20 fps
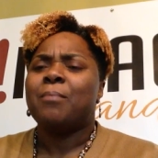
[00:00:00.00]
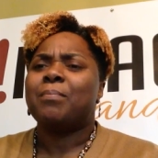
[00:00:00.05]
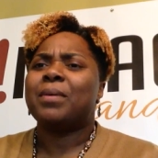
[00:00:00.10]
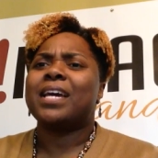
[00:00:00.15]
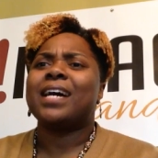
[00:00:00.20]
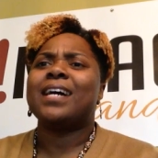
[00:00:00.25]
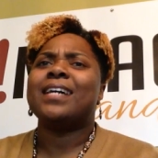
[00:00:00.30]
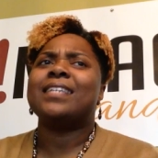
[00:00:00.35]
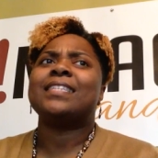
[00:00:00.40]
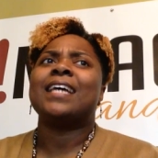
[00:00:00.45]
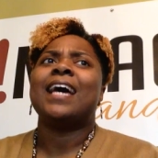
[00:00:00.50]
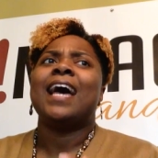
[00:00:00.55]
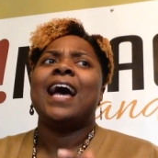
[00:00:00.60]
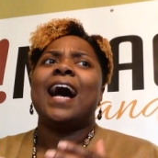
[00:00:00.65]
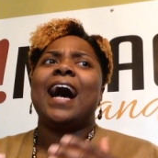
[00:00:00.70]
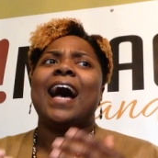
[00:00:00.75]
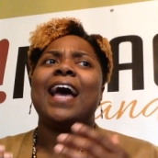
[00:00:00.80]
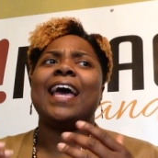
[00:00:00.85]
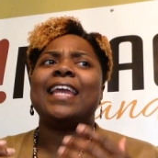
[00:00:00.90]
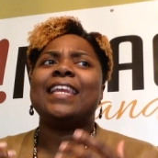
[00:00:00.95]
because
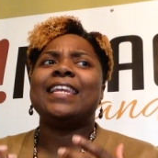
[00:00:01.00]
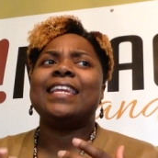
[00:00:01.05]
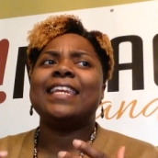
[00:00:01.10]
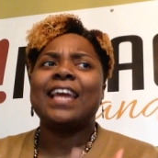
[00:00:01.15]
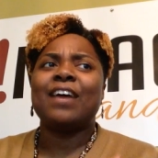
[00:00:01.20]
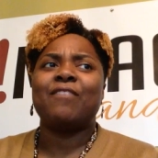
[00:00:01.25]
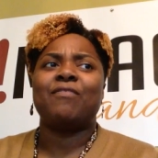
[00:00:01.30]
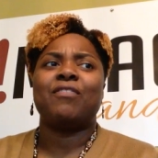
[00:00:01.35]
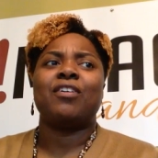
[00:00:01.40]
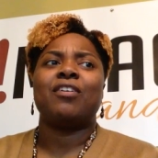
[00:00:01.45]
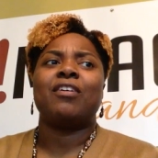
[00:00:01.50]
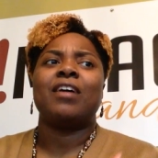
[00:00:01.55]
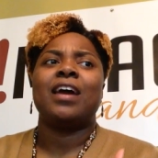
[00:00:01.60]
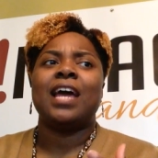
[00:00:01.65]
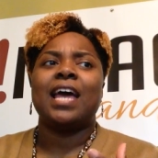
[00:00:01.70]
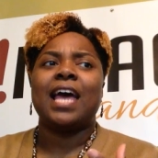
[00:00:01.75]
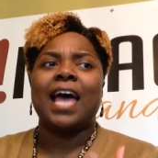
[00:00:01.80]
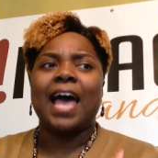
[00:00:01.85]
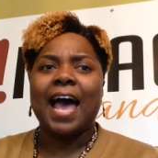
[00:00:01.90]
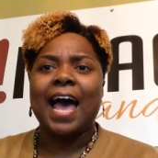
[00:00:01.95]
I had never
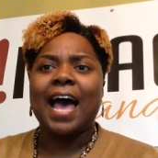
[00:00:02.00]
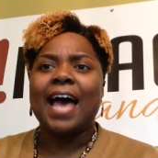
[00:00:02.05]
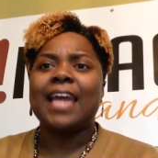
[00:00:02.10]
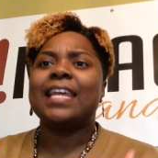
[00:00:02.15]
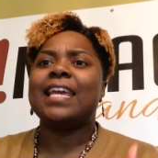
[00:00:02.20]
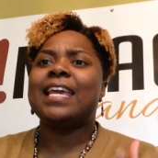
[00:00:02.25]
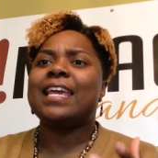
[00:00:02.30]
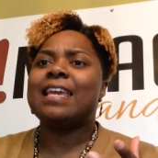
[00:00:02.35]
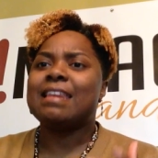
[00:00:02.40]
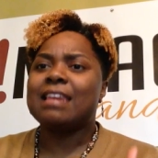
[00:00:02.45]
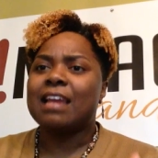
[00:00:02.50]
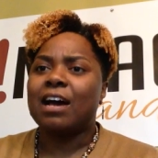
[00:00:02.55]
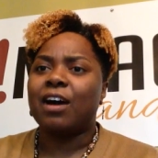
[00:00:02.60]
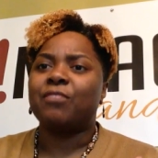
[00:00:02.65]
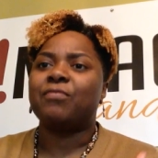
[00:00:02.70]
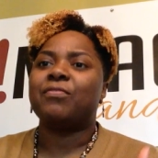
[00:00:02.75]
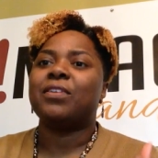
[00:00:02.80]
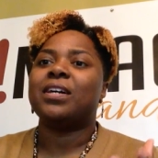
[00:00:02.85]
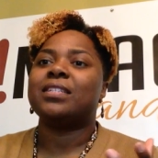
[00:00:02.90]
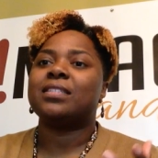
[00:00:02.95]
had
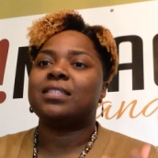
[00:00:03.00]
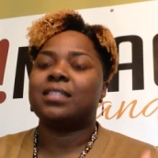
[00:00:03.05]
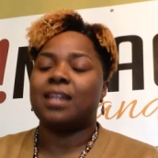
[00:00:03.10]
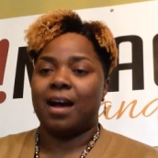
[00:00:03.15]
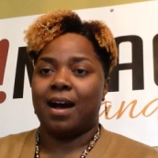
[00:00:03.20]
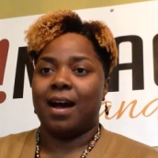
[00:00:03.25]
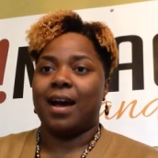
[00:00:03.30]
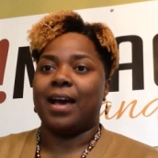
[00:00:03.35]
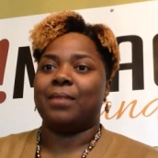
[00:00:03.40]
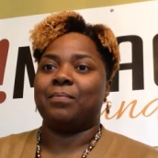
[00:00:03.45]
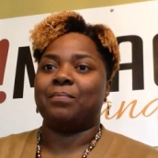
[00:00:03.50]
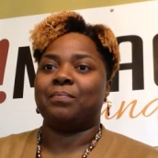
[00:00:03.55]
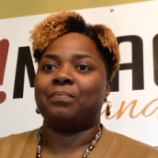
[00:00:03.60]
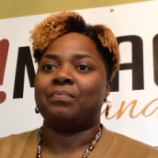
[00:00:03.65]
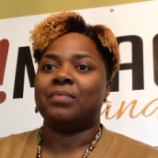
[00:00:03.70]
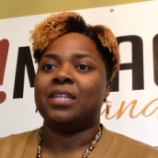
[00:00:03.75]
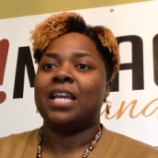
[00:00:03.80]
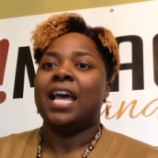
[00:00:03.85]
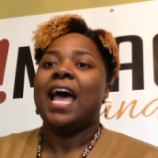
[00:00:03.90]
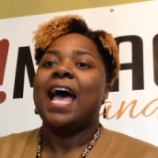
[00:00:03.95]
enough time.
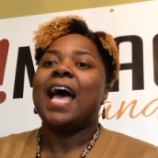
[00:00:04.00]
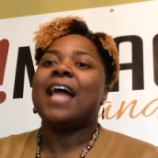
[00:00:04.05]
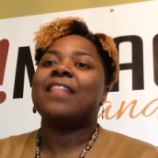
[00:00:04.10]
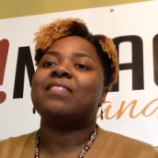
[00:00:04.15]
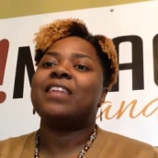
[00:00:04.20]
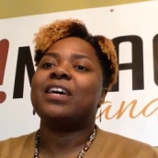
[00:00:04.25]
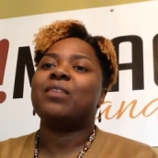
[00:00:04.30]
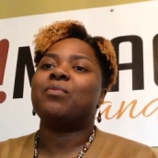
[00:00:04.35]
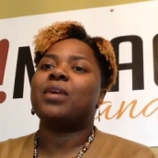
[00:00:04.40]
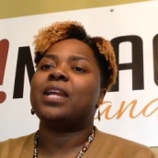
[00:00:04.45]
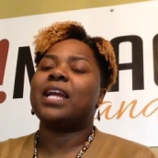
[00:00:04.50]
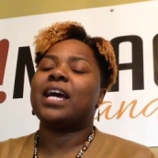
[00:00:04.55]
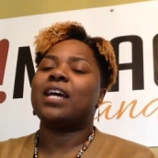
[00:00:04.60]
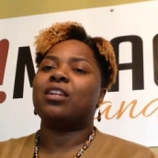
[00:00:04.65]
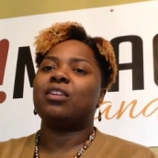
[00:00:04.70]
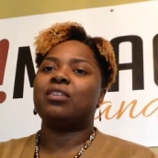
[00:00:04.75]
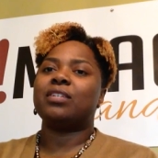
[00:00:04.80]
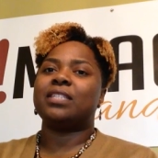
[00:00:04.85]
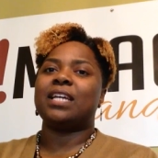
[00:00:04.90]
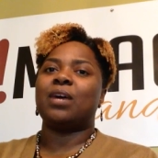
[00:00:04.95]
And then when I
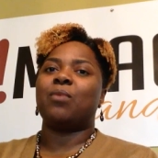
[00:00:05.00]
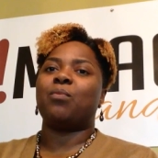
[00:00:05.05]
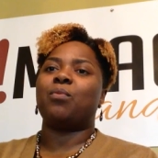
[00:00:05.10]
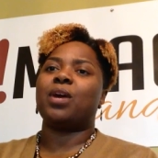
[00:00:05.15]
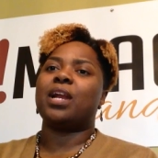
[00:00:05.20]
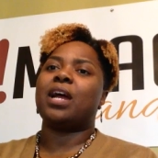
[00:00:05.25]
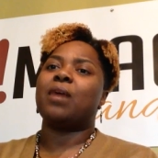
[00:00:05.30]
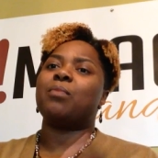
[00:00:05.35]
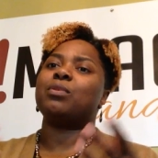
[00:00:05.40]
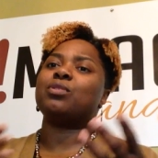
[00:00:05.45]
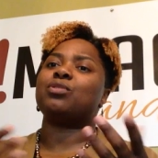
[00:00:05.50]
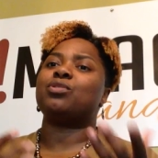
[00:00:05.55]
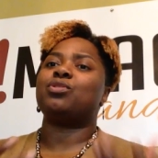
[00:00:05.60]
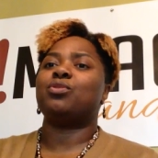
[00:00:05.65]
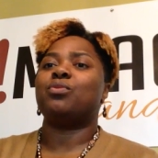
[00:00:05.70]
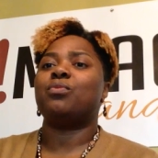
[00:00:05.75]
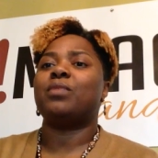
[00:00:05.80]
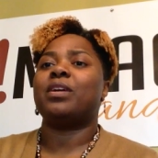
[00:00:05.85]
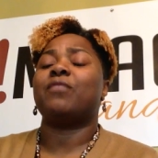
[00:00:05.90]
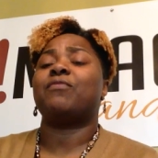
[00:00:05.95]
looked at what I was
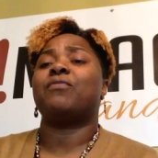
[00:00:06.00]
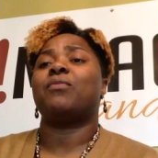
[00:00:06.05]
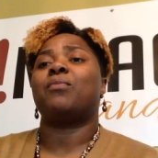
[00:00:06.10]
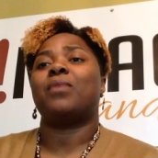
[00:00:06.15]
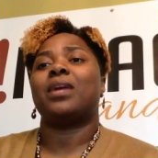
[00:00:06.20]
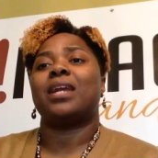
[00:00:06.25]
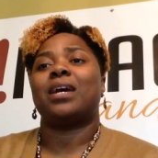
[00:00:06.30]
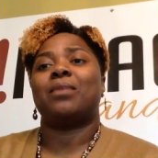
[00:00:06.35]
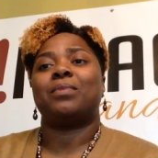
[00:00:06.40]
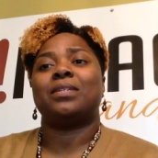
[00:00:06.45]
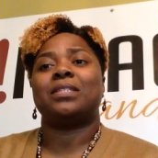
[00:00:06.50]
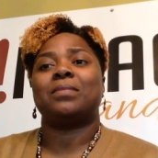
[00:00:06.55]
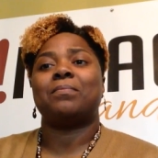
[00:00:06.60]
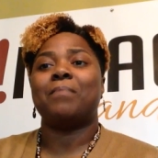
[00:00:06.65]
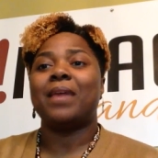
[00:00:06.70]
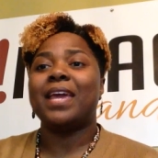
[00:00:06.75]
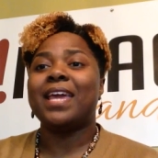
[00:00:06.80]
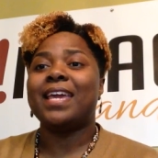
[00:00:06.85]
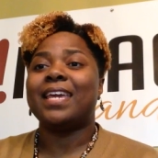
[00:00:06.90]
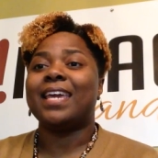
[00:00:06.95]
doing for what I was
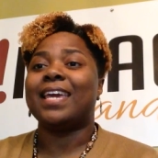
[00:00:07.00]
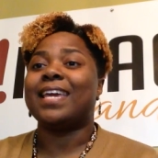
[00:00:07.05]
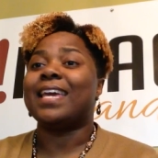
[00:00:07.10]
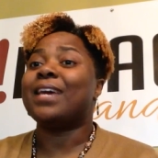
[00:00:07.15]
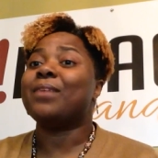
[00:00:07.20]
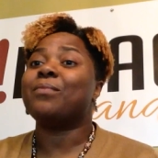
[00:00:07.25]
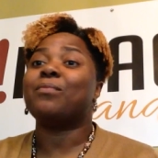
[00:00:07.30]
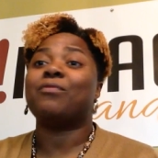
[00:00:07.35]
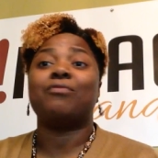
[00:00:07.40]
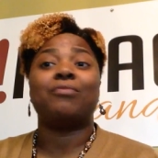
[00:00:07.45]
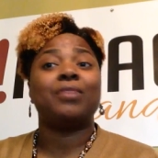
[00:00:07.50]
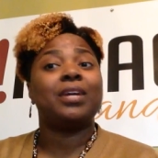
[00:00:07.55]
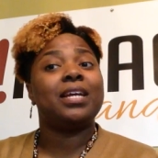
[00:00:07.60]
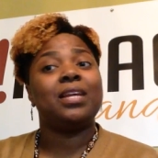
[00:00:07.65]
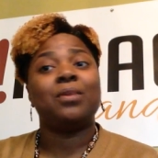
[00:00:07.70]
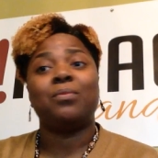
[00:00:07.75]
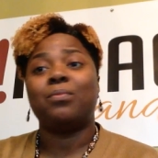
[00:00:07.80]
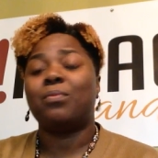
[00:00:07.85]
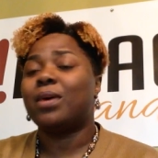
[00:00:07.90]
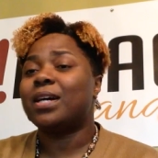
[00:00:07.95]
making, it
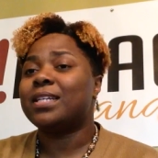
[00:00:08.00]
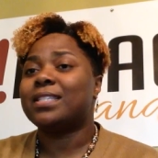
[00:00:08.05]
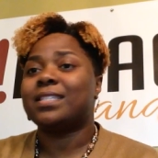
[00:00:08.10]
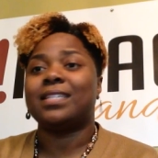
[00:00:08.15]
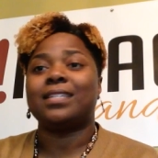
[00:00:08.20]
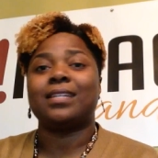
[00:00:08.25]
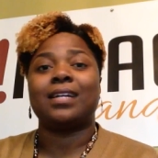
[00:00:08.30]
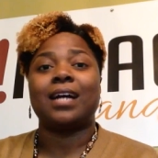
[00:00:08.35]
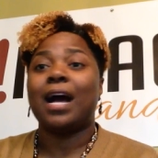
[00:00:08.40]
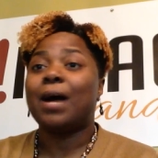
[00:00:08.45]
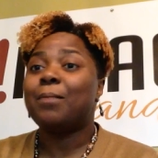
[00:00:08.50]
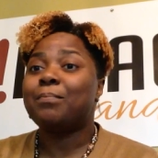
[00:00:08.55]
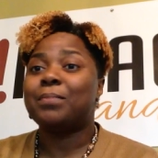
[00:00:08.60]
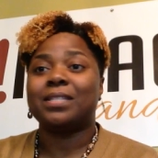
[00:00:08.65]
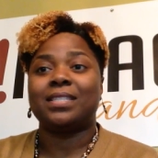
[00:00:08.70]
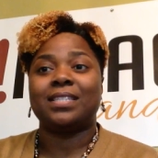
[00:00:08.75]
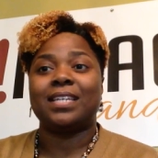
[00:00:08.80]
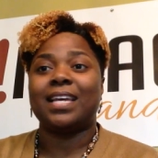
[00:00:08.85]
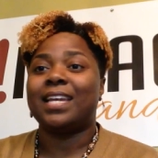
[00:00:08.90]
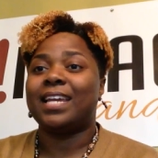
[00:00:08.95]
really wasn't
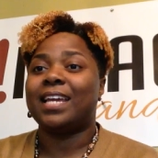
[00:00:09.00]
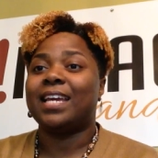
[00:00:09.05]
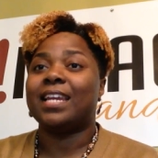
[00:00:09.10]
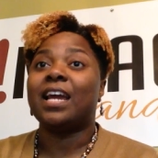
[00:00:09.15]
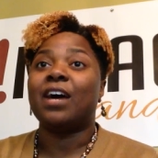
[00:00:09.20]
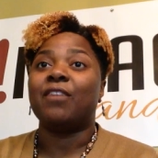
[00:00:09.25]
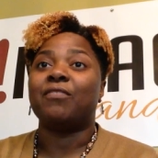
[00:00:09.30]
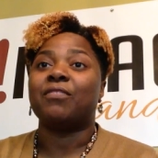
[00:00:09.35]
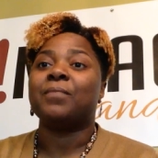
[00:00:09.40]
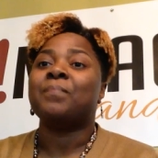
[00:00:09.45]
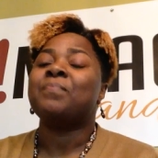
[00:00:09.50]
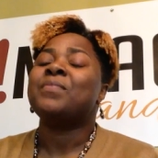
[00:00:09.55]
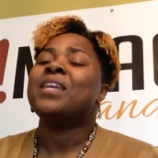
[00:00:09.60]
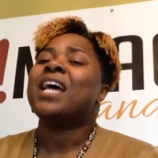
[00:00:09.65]
compensating enough.